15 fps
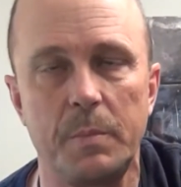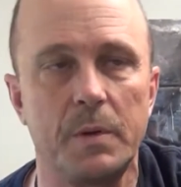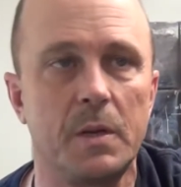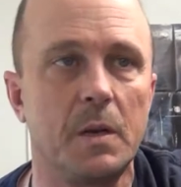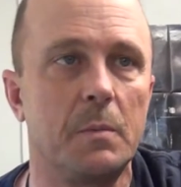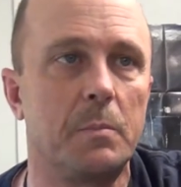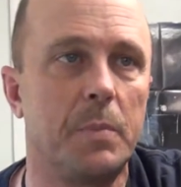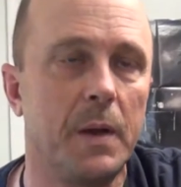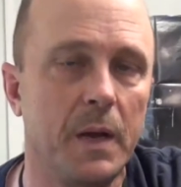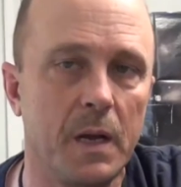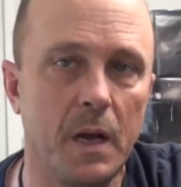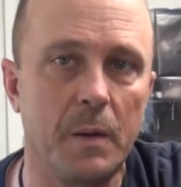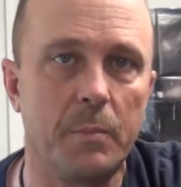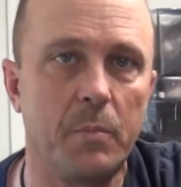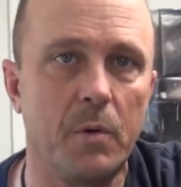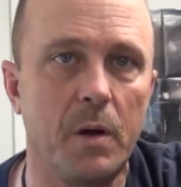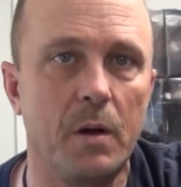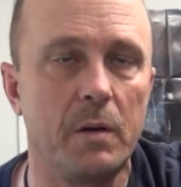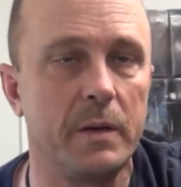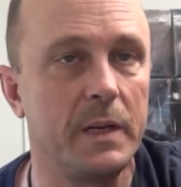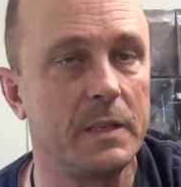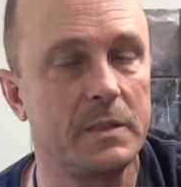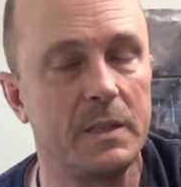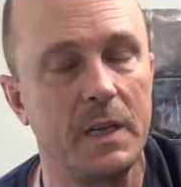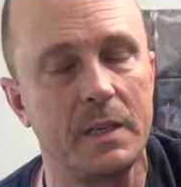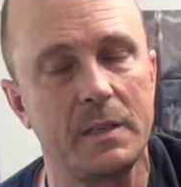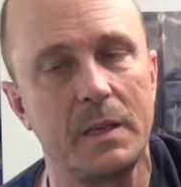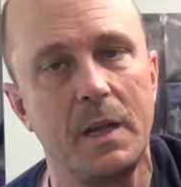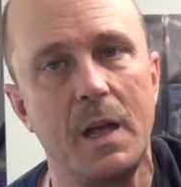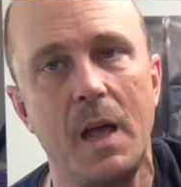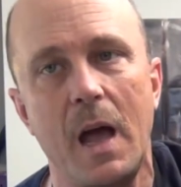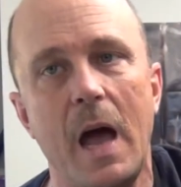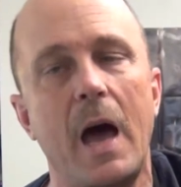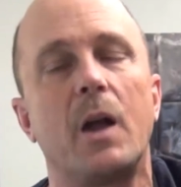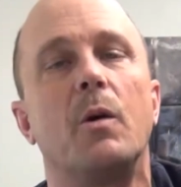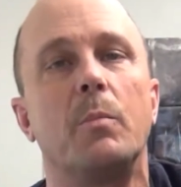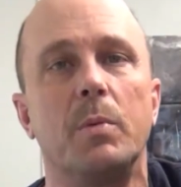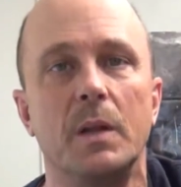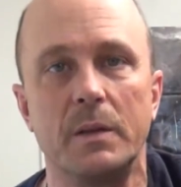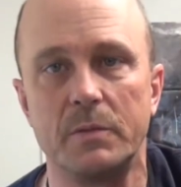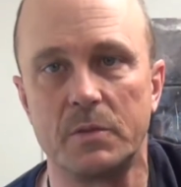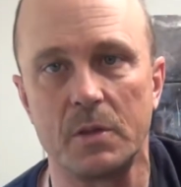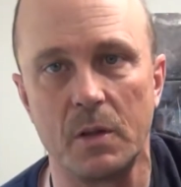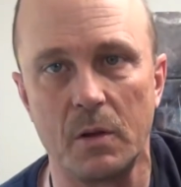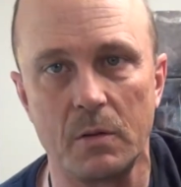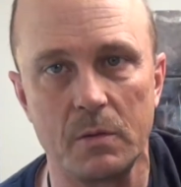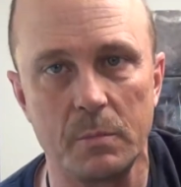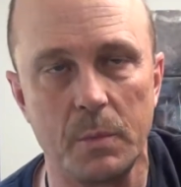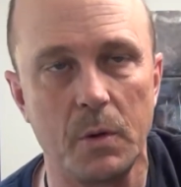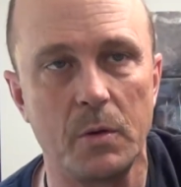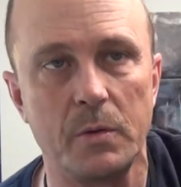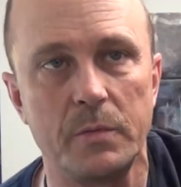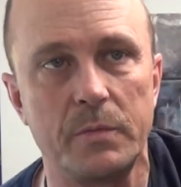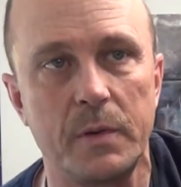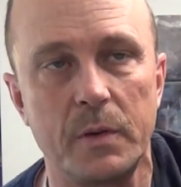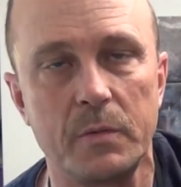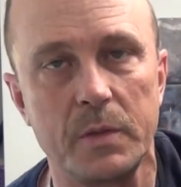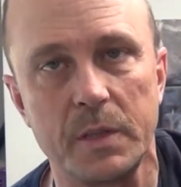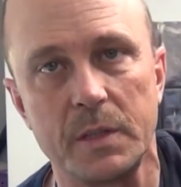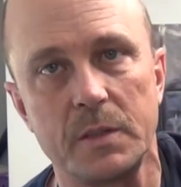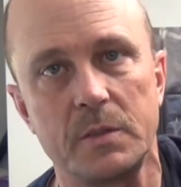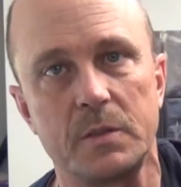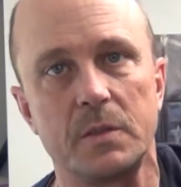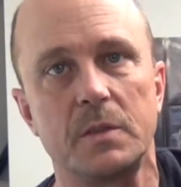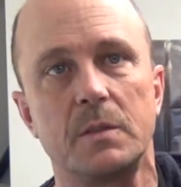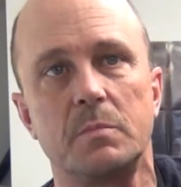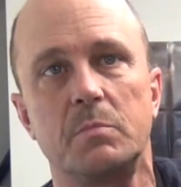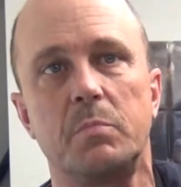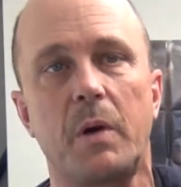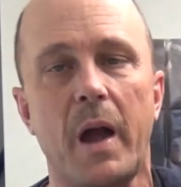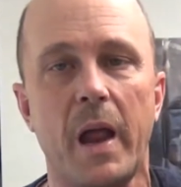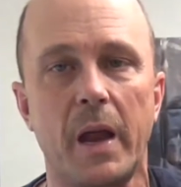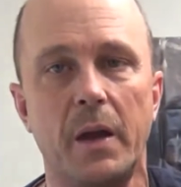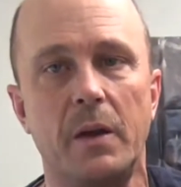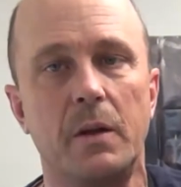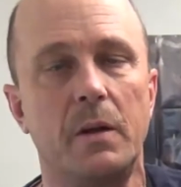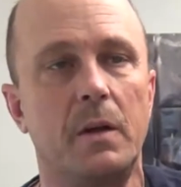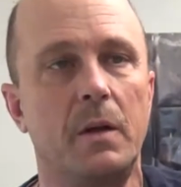It doesn't pick up well, and that's not, I don't believe it's the locomotive. I don't think it's the brand.